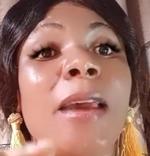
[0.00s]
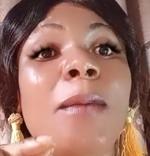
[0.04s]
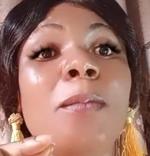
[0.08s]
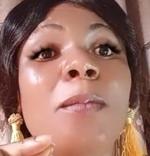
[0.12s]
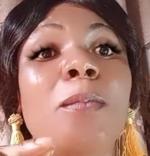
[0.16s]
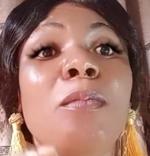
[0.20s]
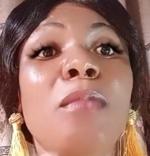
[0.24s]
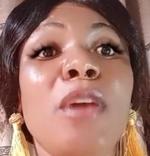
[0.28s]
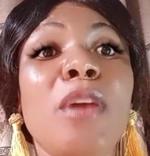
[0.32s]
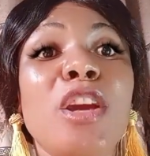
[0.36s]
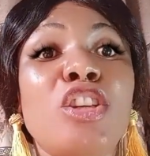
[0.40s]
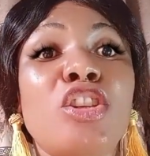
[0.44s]

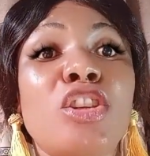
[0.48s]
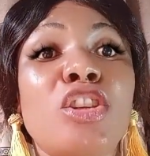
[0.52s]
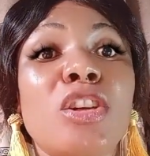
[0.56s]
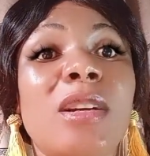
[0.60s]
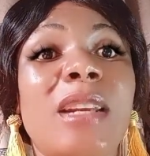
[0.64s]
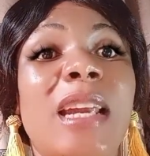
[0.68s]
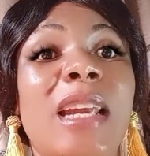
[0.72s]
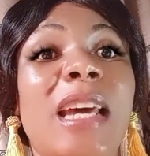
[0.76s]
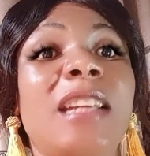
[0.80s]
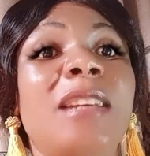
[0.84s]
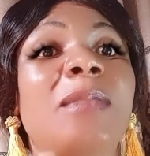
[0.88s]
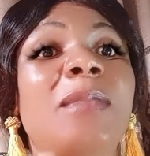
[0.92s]
make
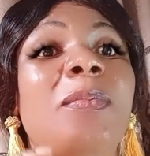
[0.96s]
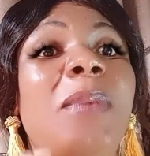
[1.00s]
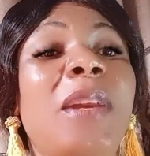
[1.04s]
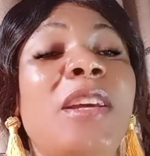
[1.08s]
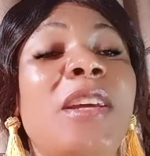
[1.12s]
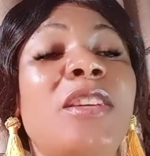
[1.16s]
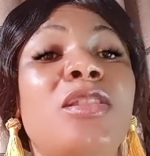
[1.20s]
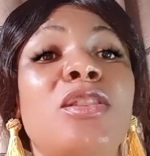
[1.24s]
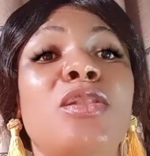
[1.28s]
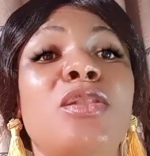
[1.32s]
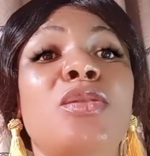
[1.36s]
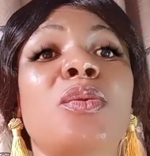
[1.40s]
sure that the
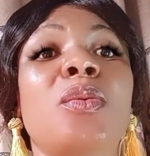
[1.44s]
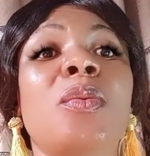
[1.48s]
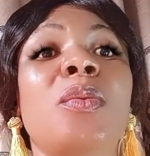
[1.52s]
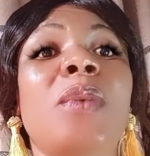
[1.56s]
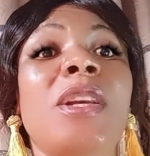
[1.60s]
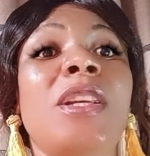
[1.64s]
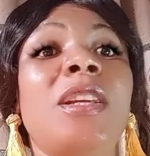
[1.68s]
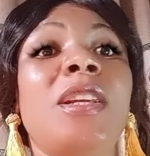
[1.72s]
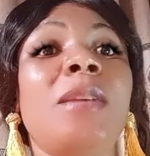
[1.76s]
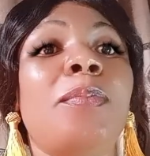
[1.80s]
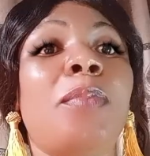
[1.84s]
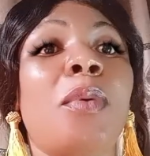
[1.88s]
place is
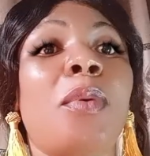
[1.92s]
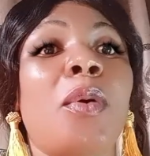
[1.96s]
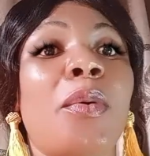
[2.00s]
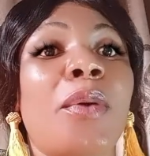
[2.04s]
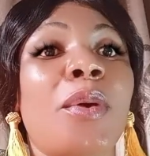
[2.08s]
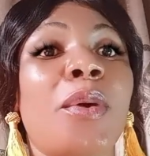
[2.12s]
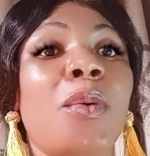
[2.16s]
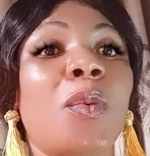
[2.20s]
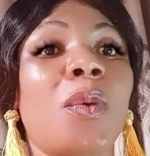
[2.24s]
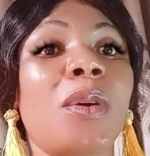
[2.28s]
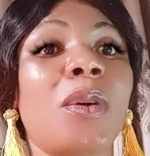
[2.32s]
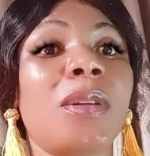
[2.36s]
already
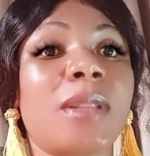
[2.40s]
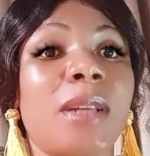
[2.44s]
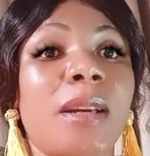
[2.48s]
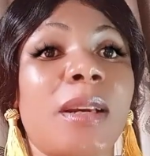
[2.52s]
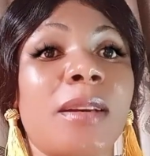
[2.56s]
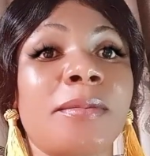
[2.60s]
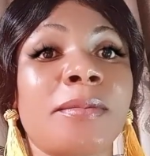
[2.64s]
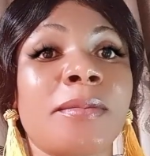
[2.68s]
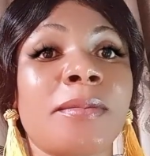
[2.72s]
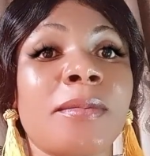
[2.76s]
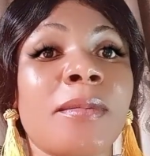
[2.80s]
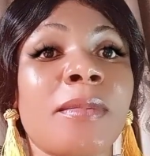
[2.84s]
pouring water.